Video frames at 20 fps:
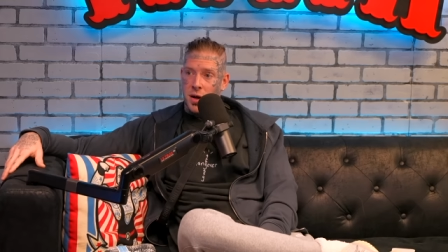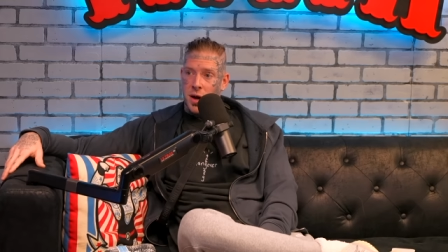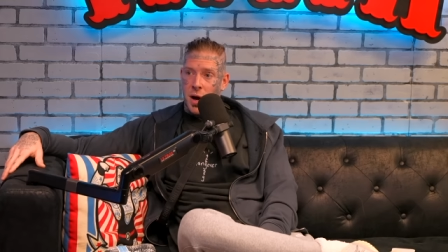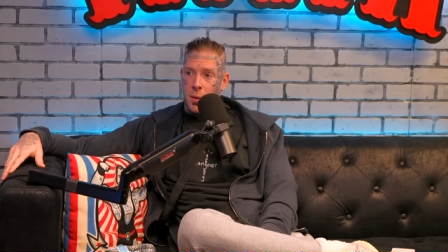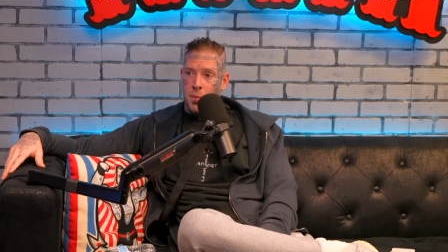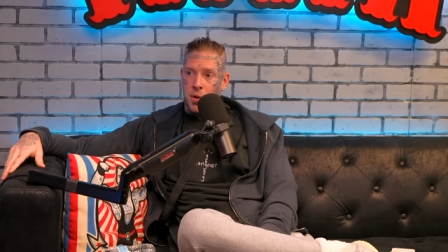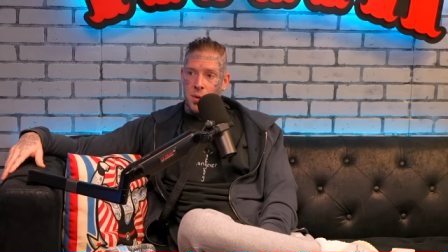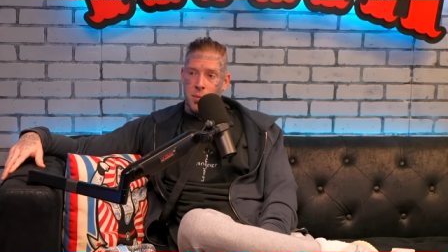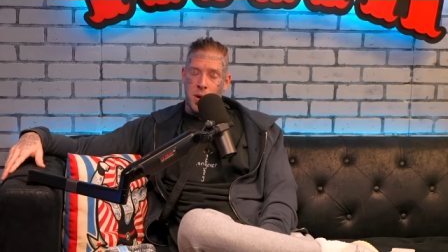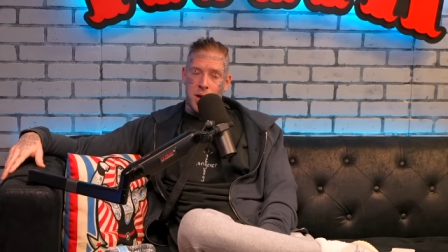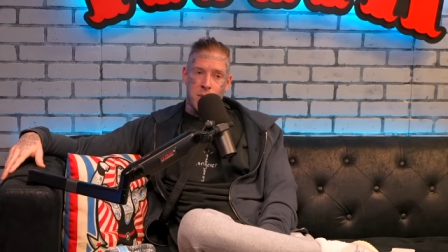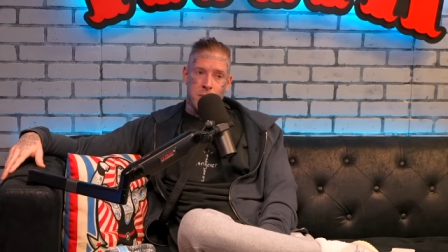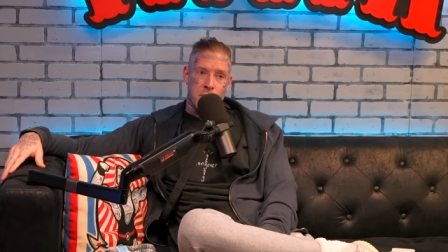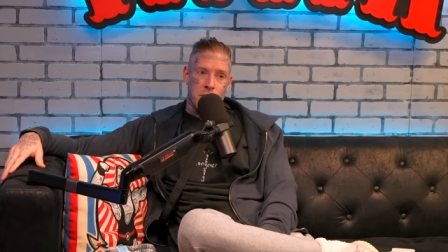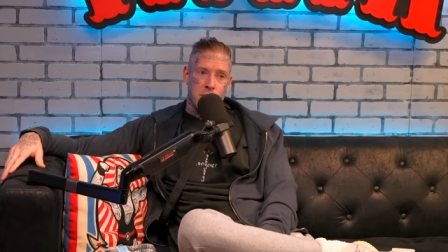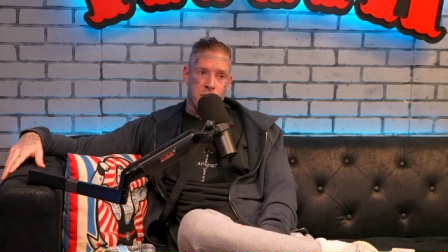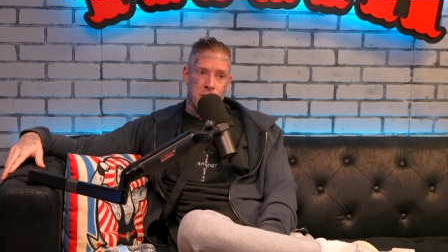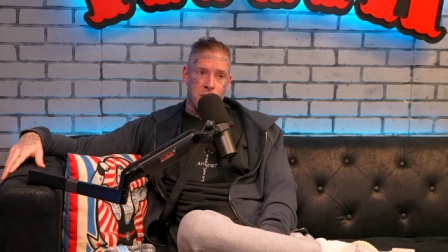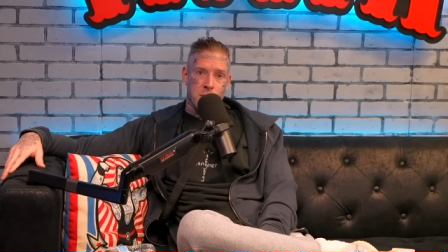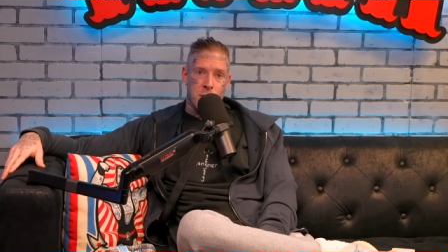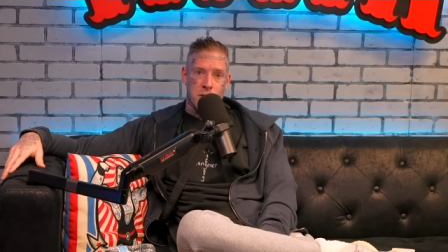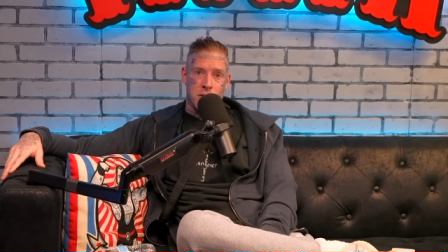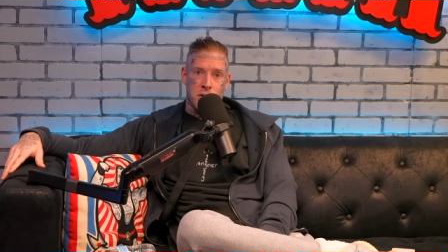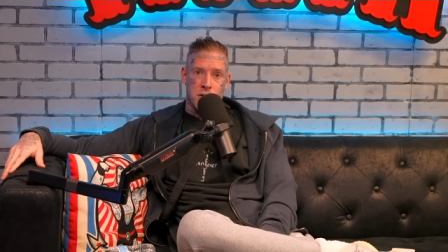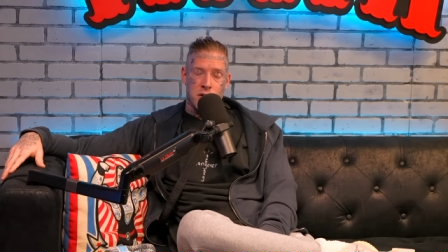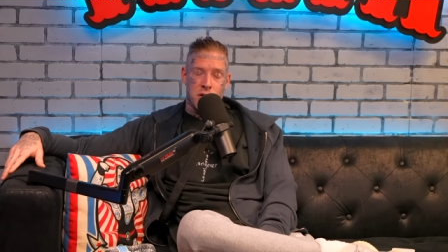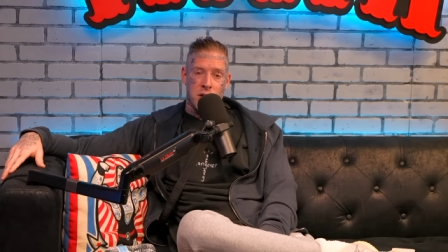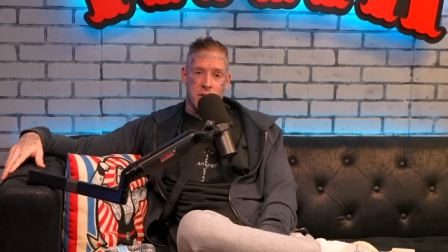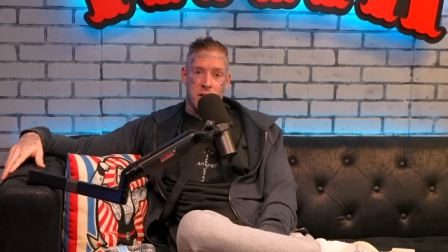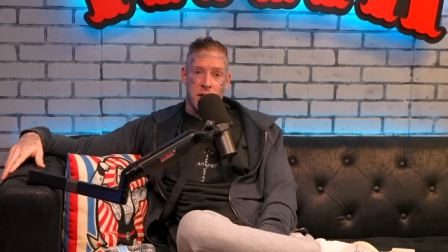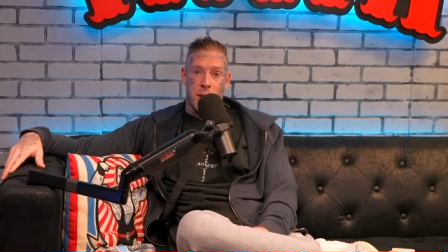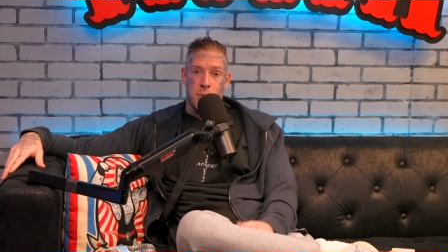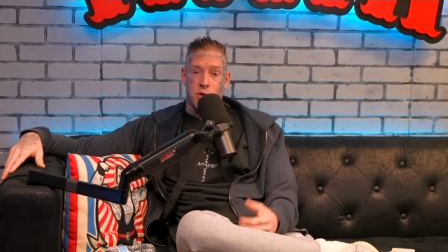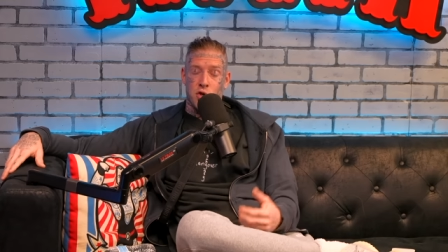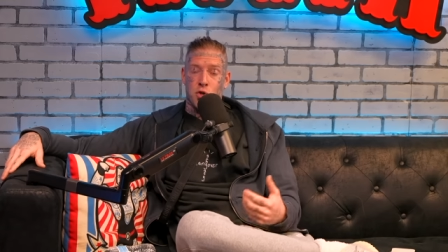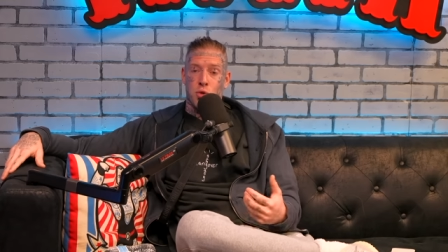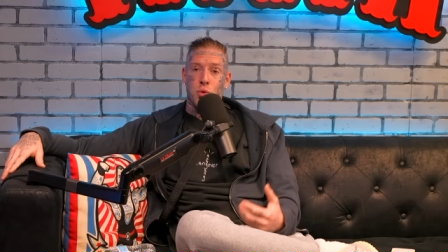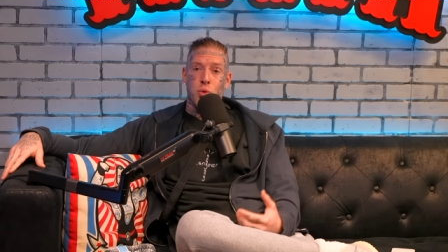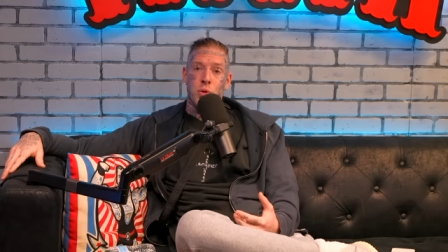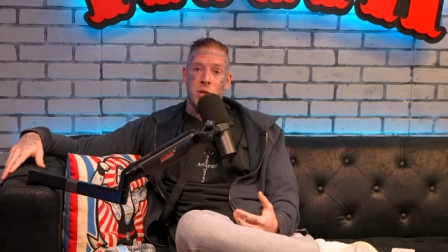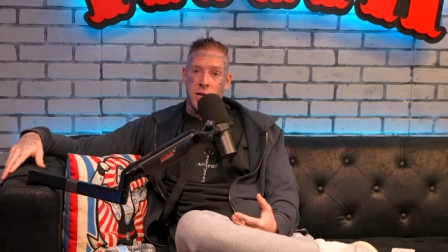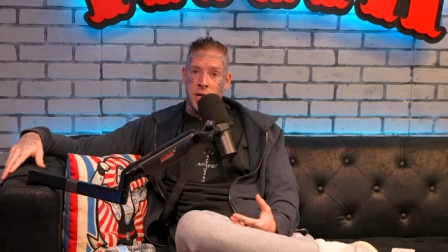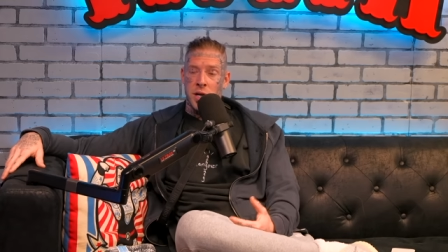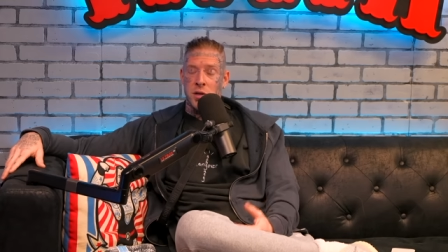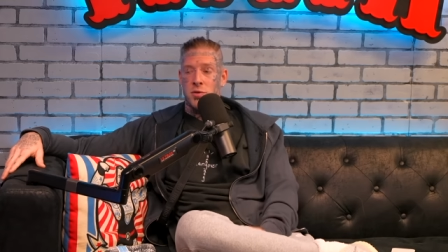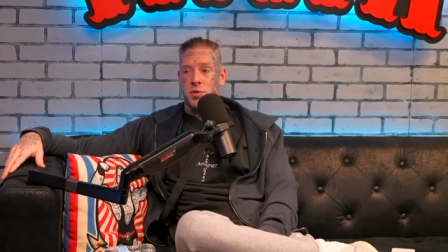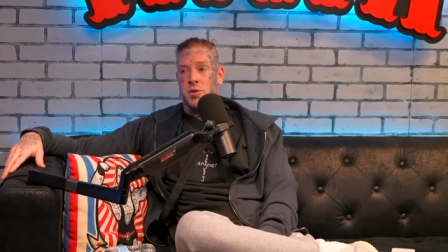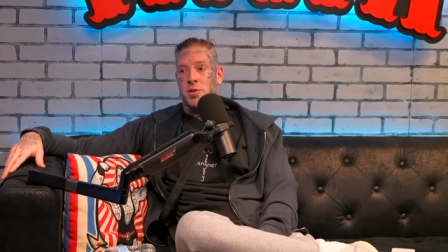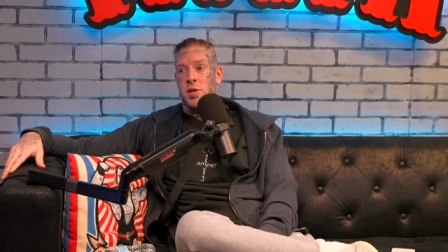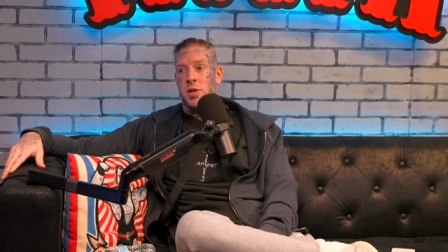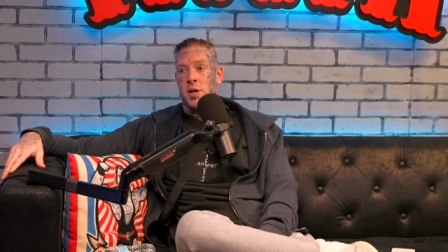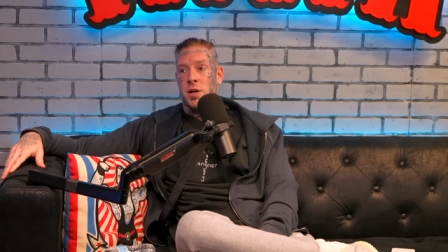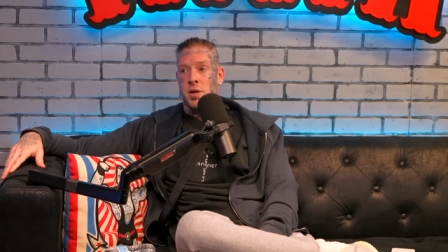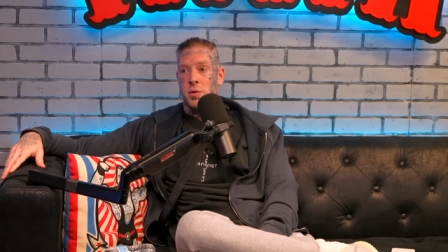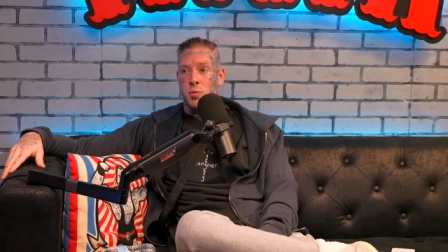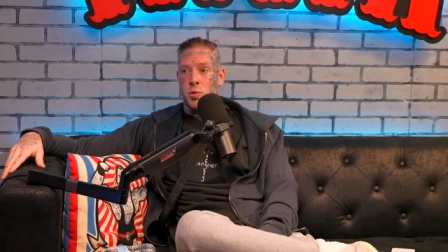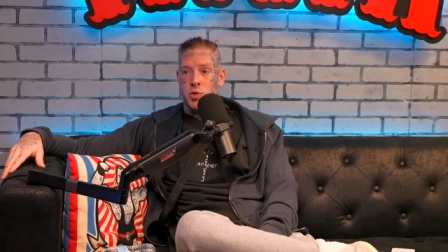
I'm gonna make music about the shit that I'm truly interested in,